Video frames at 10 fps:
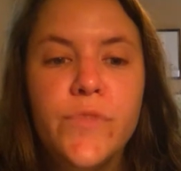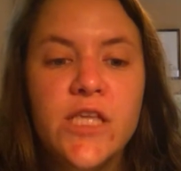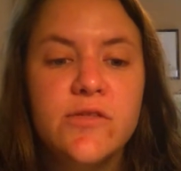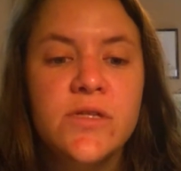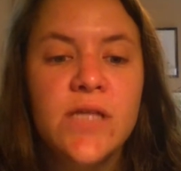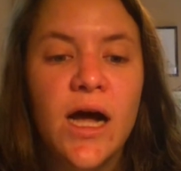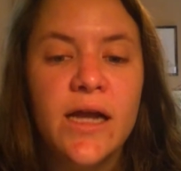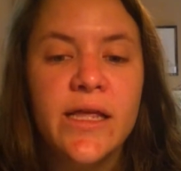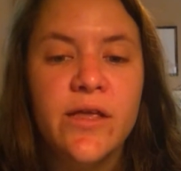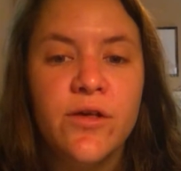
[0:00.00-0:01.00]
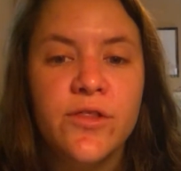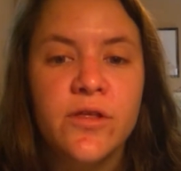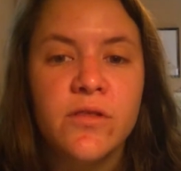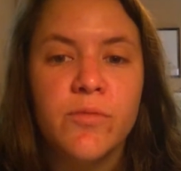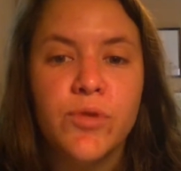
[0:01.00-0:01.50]
So it's on a hill.
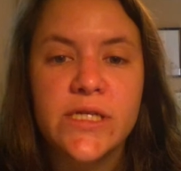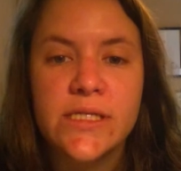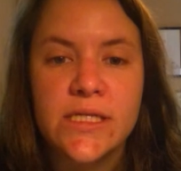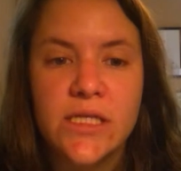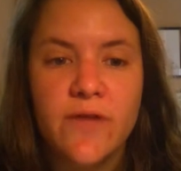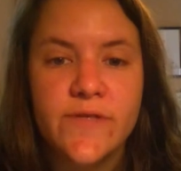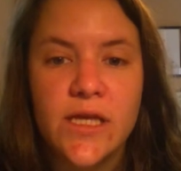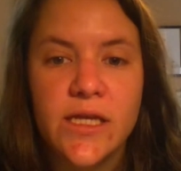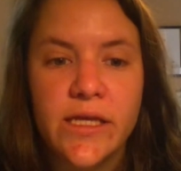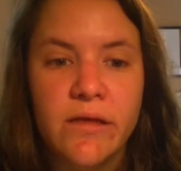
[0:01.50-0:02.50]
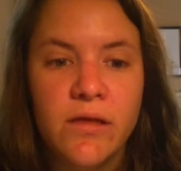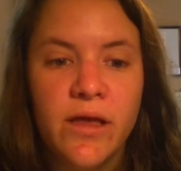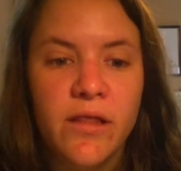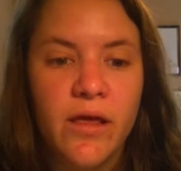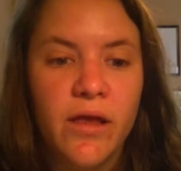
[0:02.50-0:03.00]
The prison itself is on a hill,
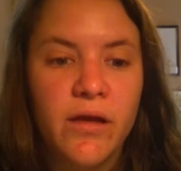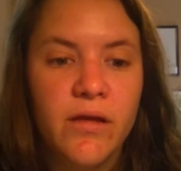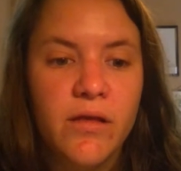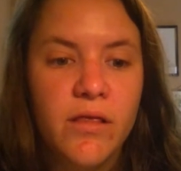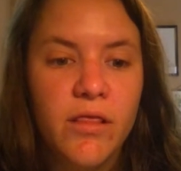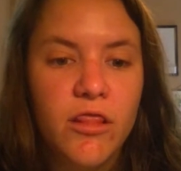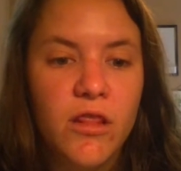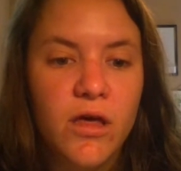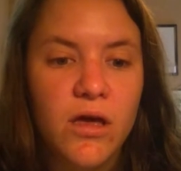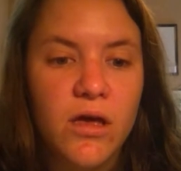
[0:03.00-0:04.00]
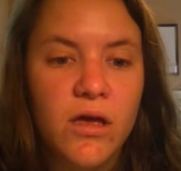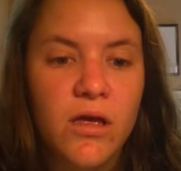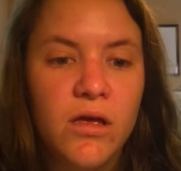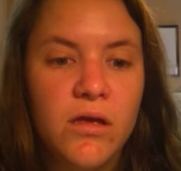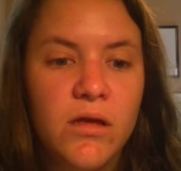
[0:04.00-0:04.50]
and then
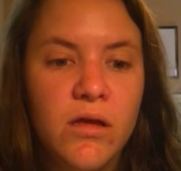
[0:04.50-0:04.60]
the